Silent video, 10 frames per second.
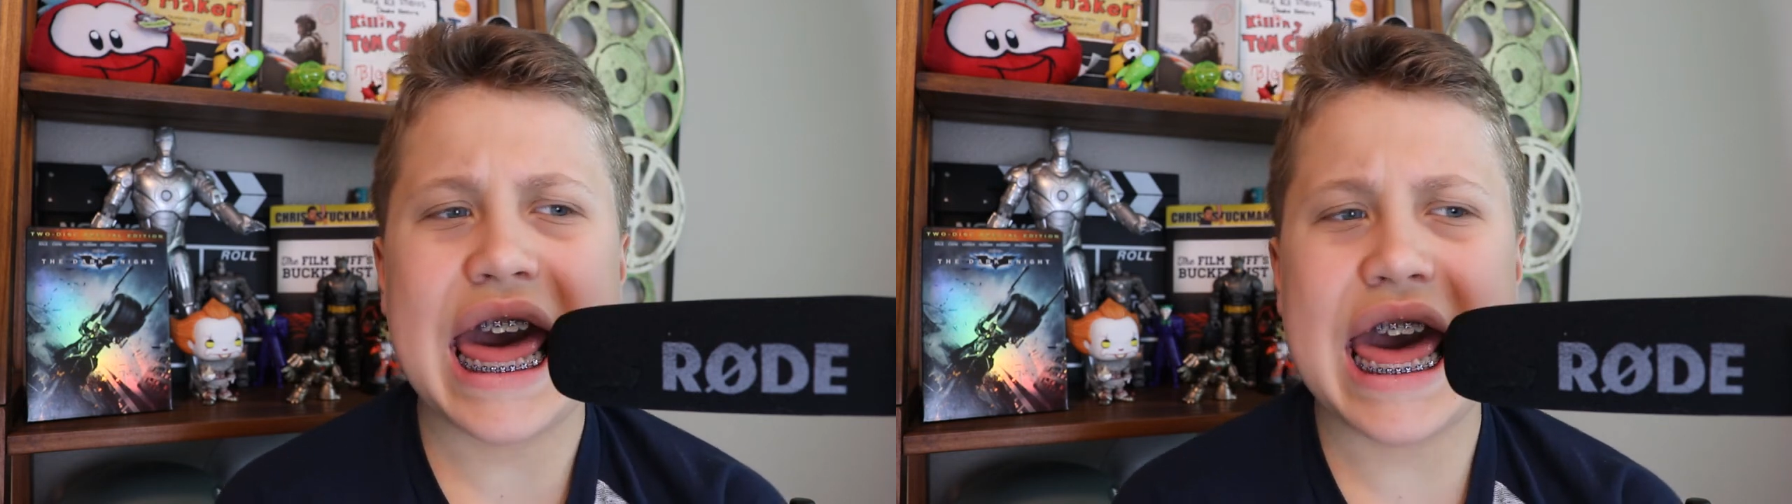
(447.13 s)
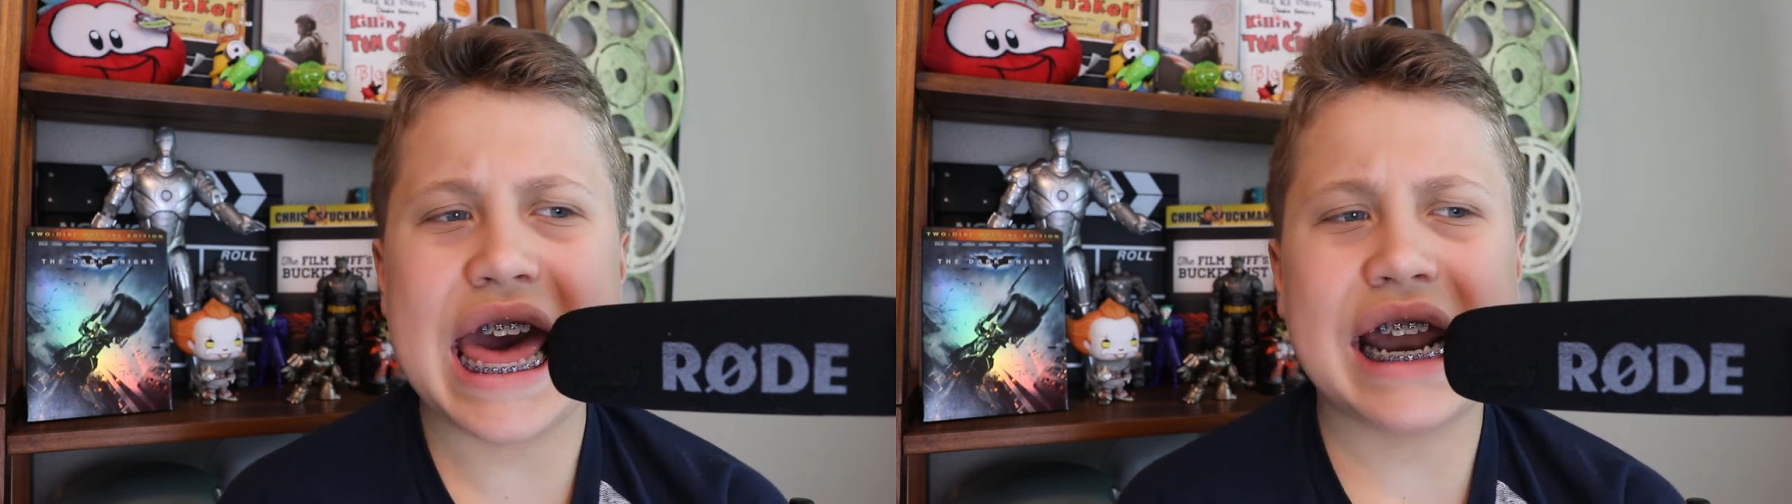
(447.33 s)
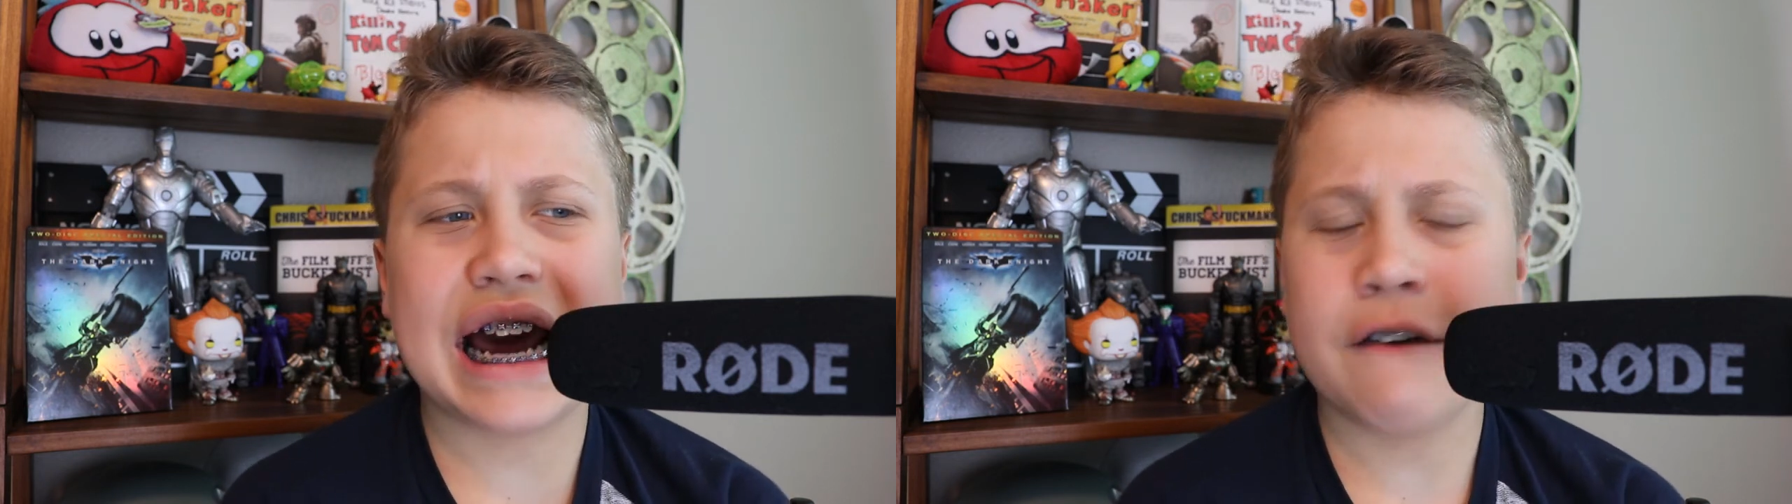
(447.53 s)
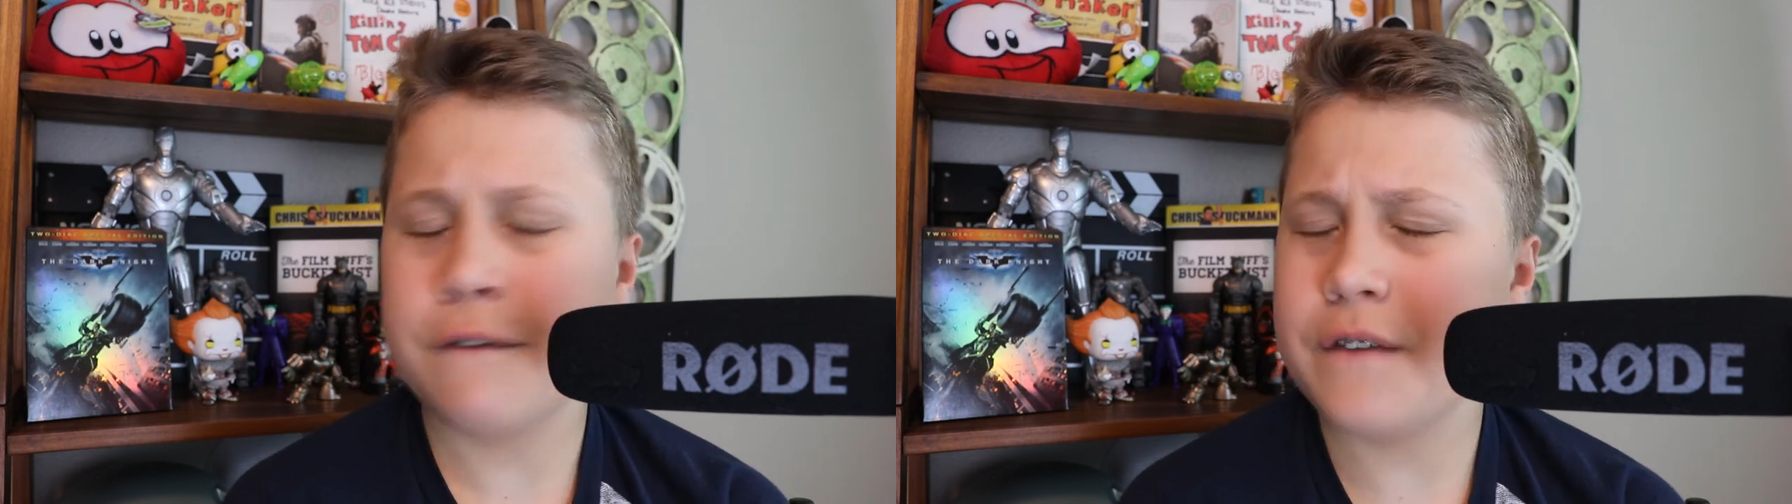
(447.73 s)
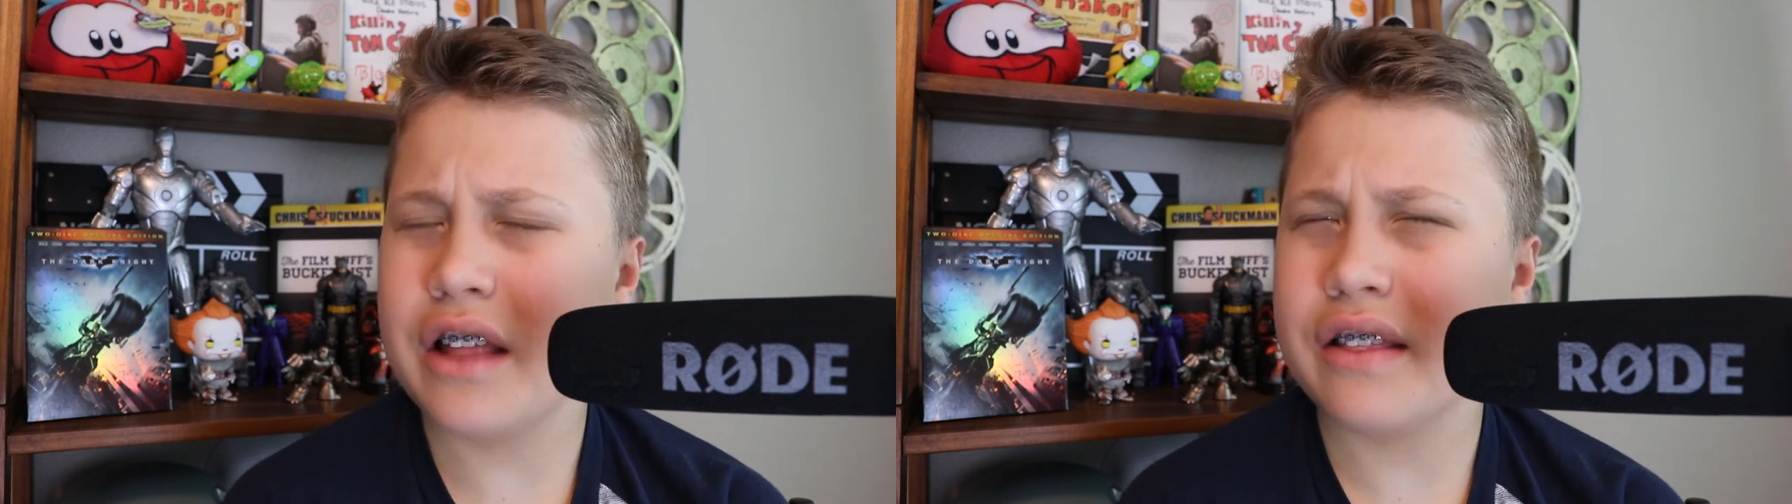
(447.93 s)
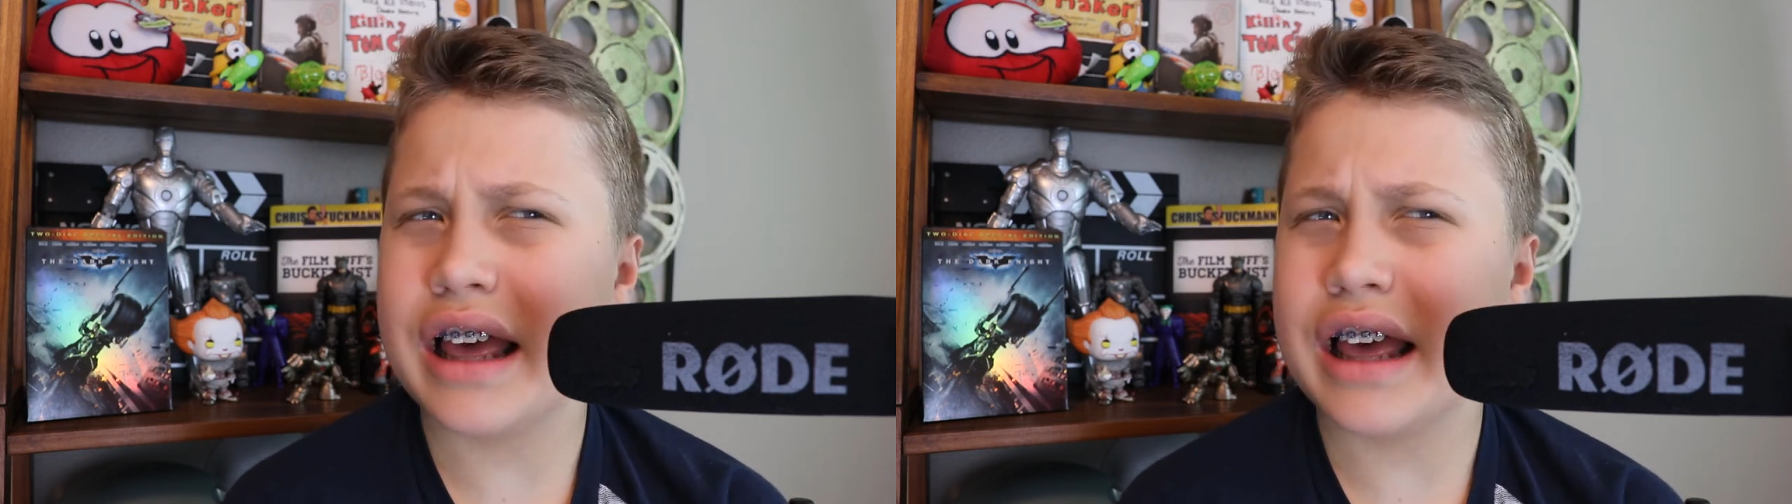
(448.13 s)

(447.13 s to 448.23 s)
And I felt